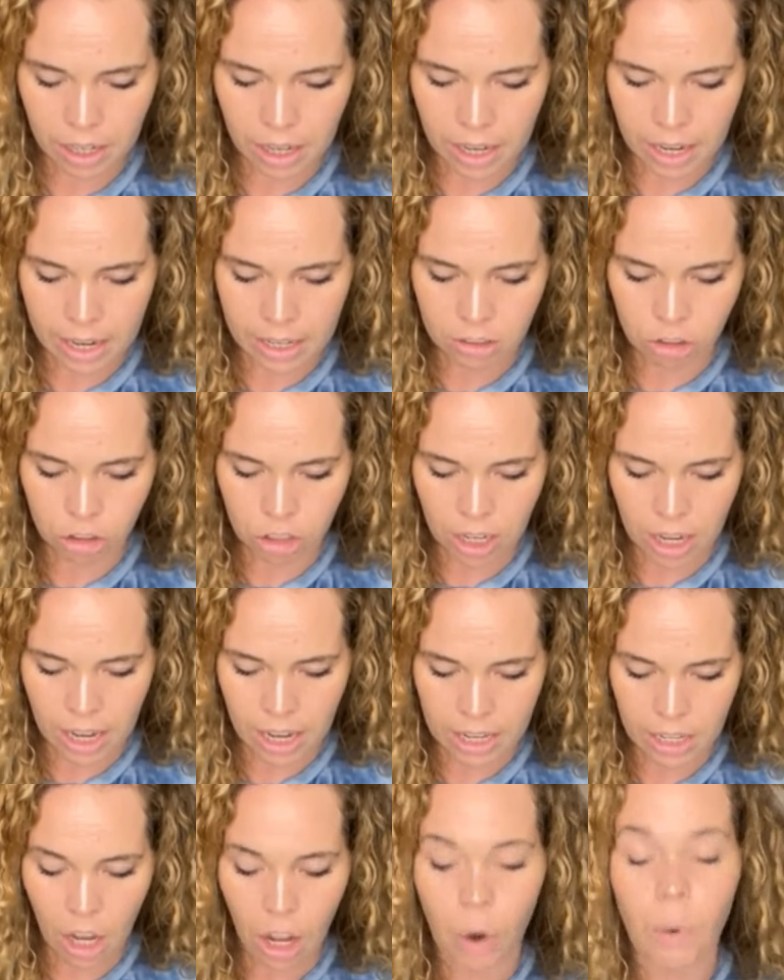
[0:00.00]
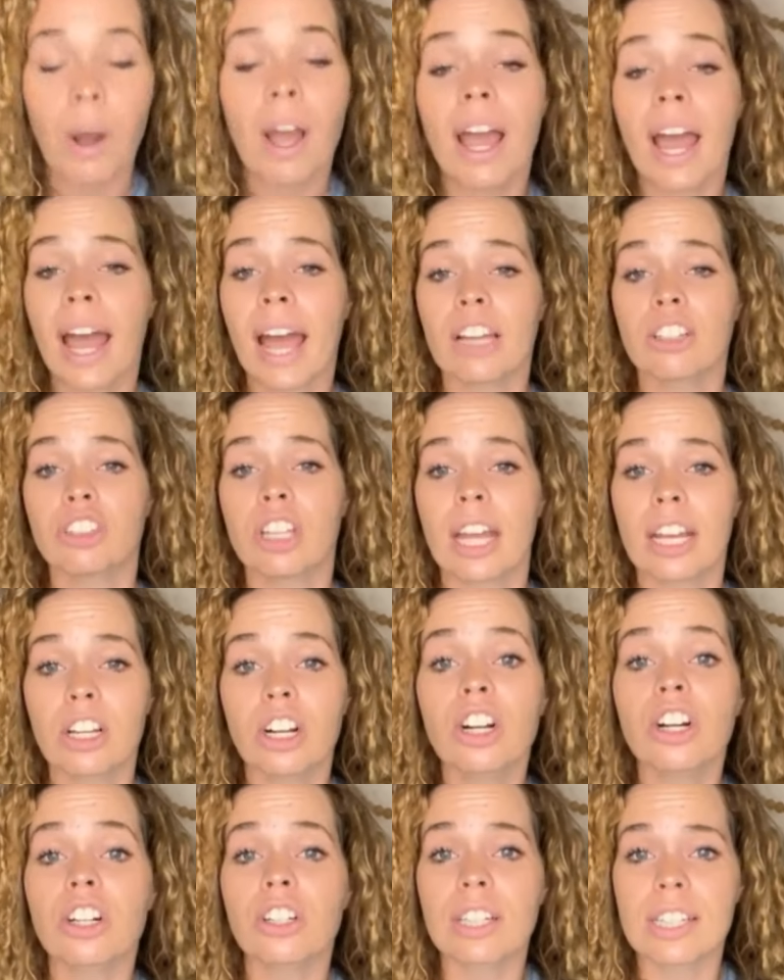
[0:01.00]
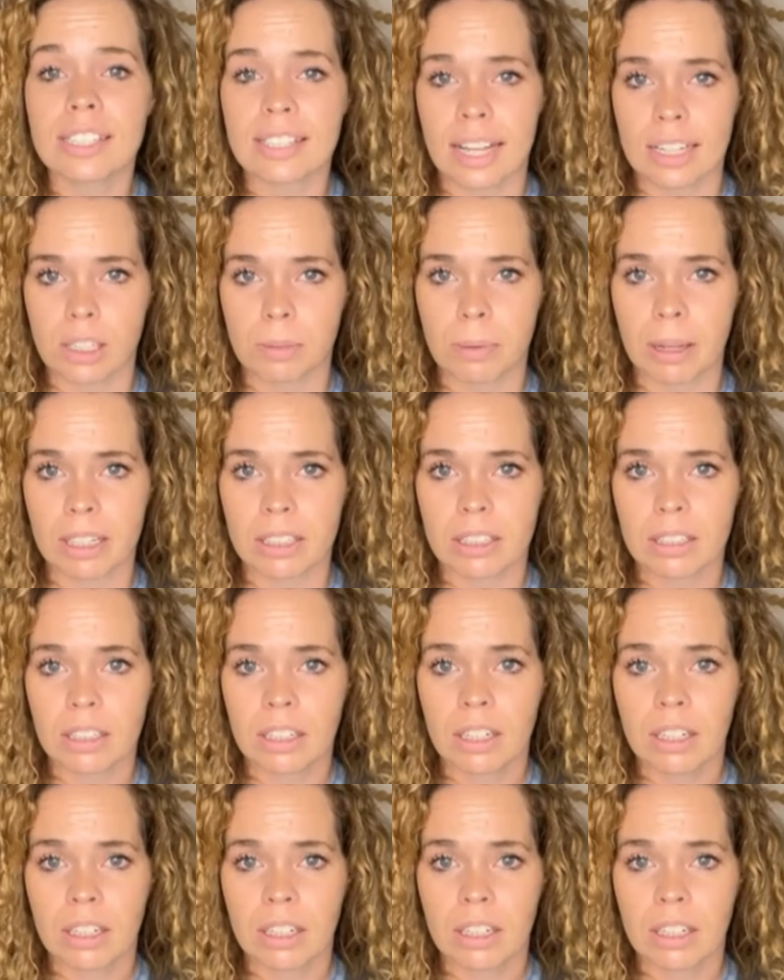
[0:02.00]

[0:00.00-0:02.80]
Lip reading: hashtag curl assessment.